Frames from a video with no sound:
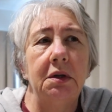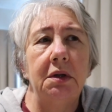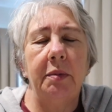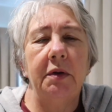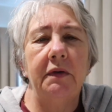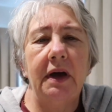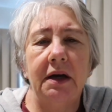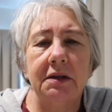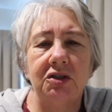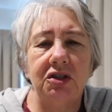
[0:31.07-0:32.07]
couple of
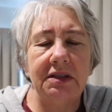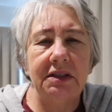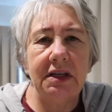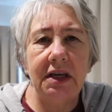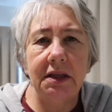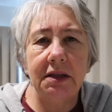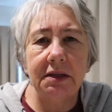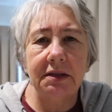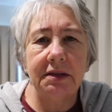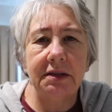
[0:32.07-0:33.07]
hours just to get
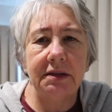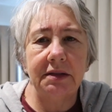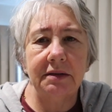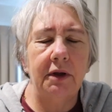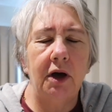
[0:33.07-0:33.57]
this